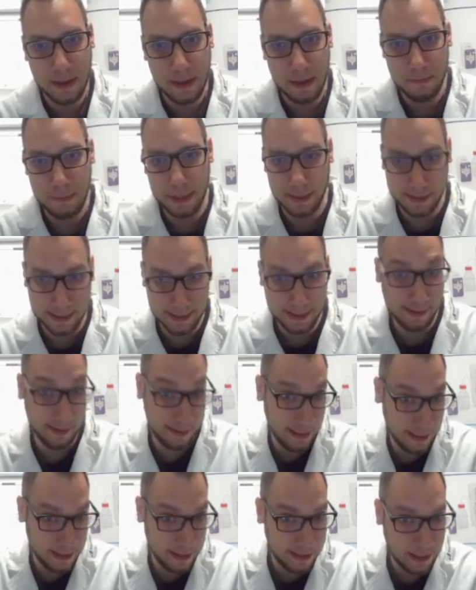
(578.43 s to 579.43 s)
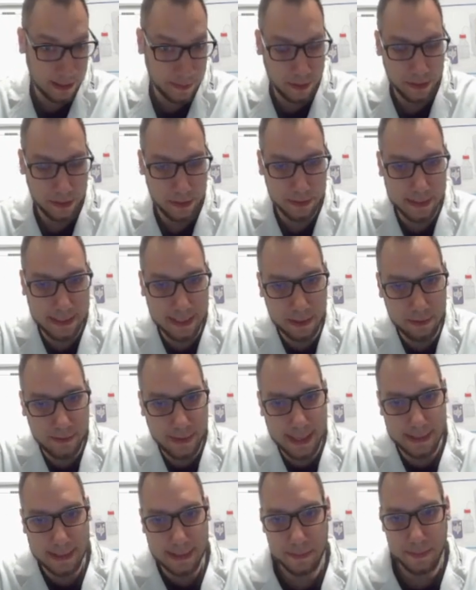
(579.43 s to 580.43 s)
because it is producing
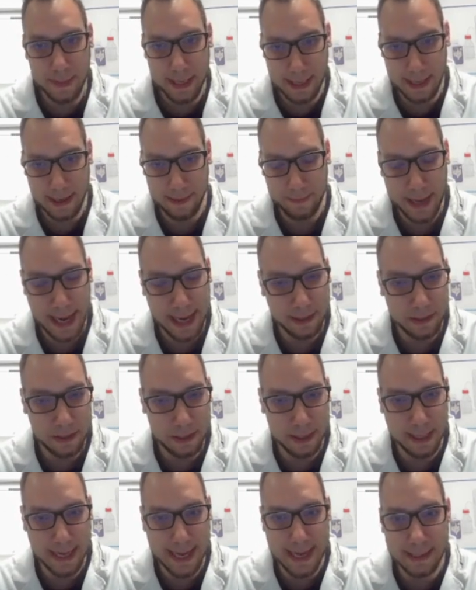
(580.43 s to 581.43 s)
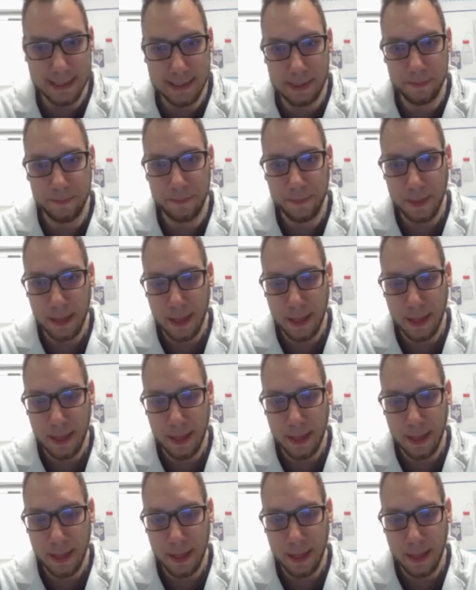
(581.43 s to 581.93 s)
twice as many hydrogen gas.